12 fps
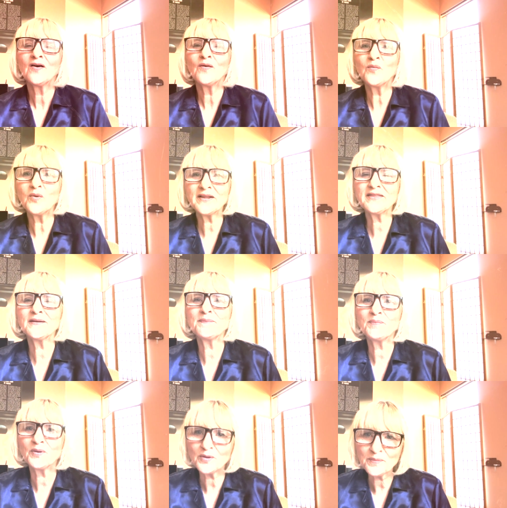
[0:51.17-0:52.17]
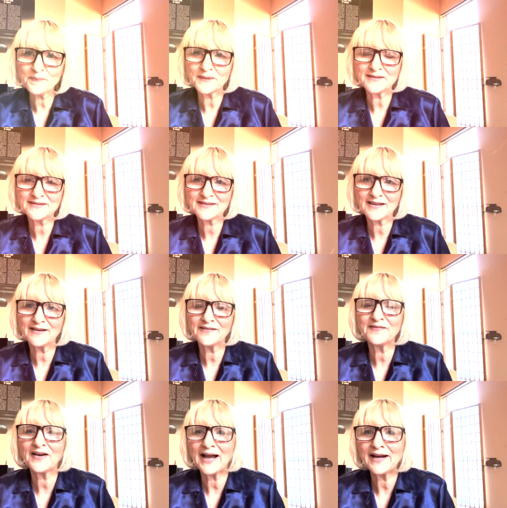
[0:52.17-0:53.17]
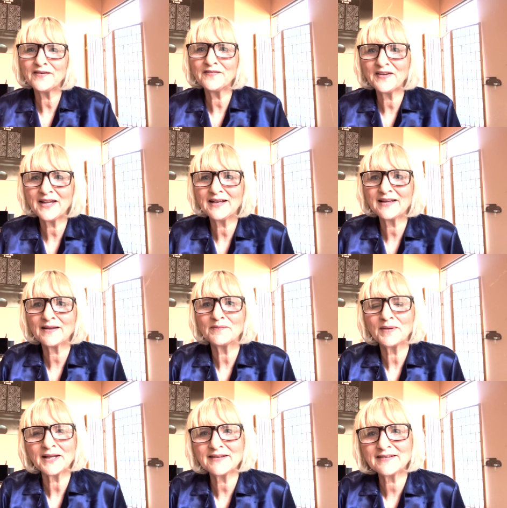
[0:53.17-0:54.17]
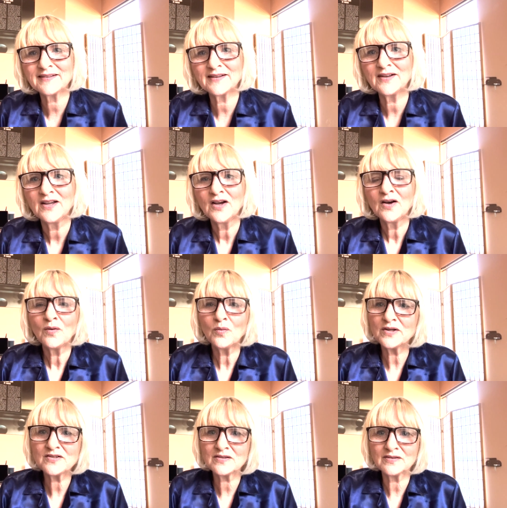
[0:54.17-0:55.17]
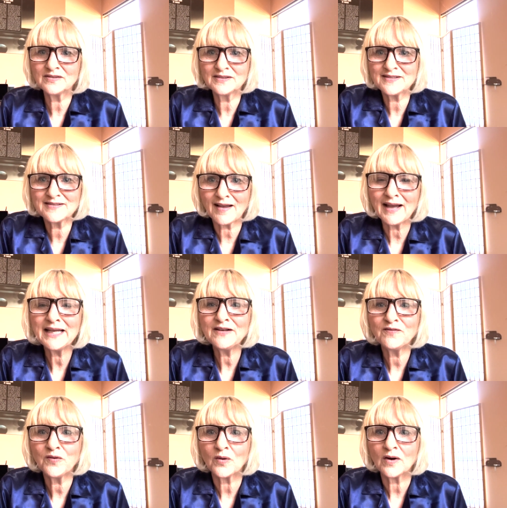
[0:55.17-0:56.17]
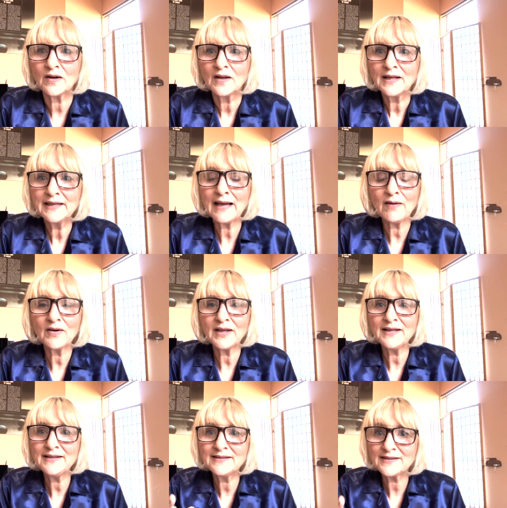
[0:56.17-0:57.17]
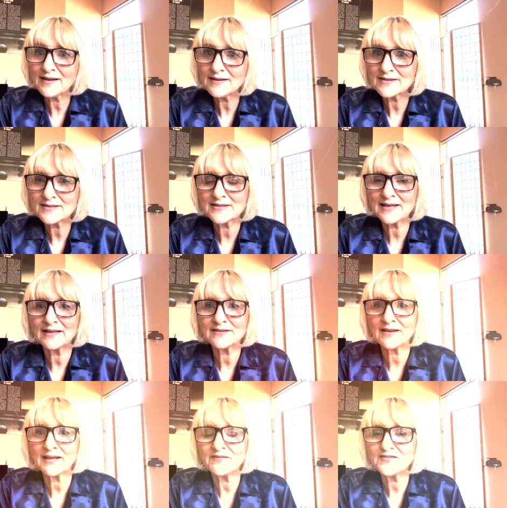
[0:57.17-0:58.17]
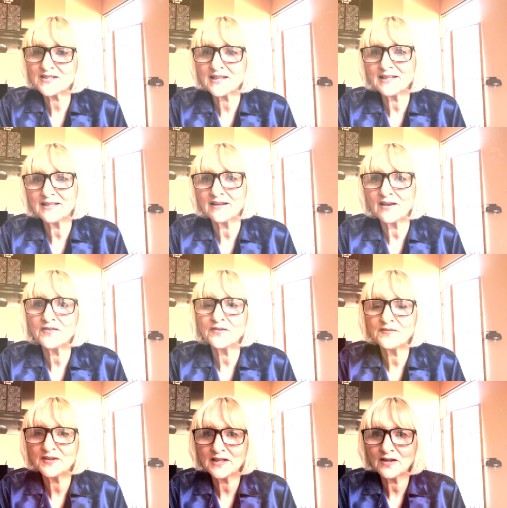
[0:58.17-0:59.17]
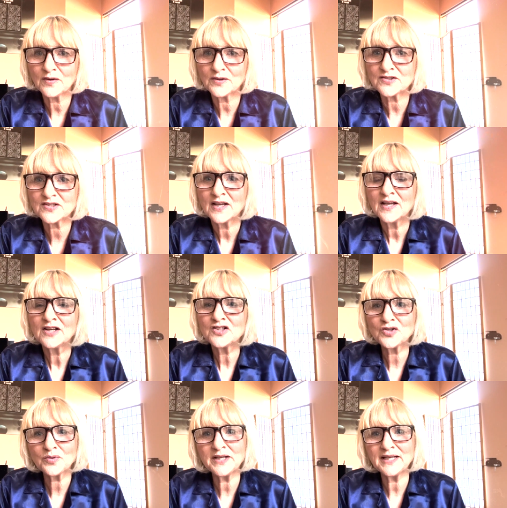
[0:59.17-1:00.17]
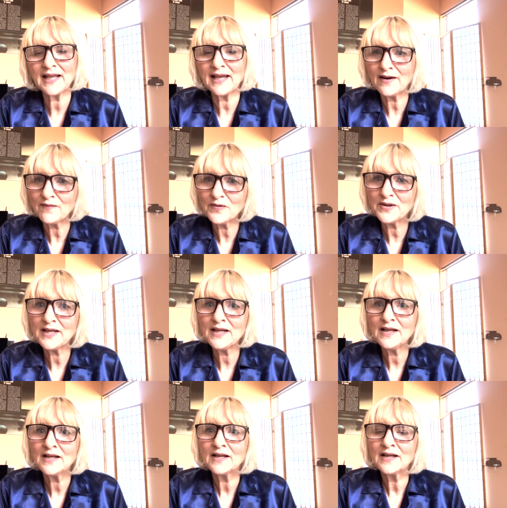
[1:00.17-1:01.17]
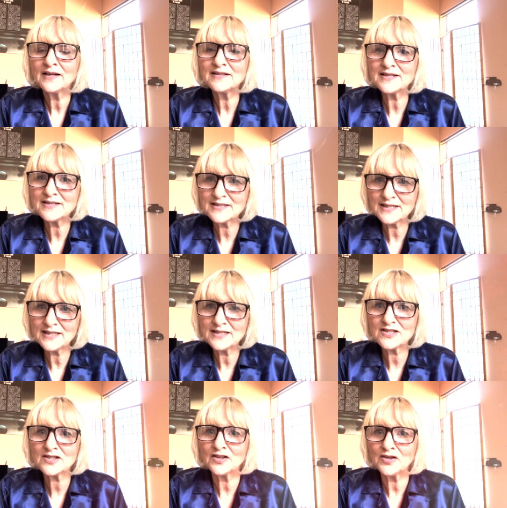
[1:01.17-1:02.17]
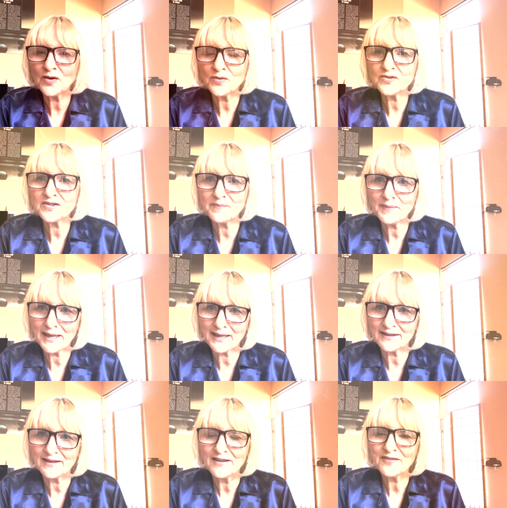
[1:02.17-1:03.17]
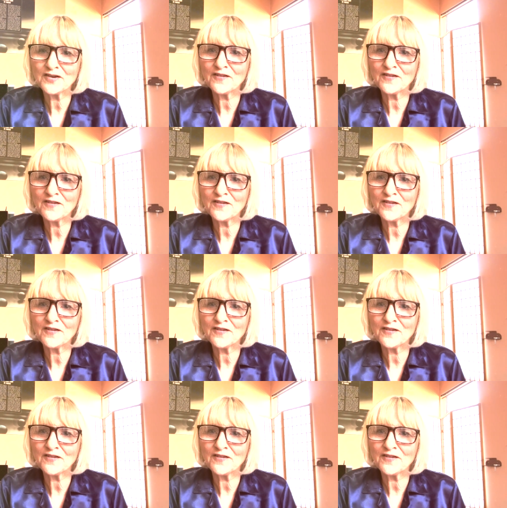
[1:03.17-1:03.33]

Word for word: what the purpose of Ayurvedic medicine was designed for. Now, it does, as I've said in other videos, treat every disease known to man. There are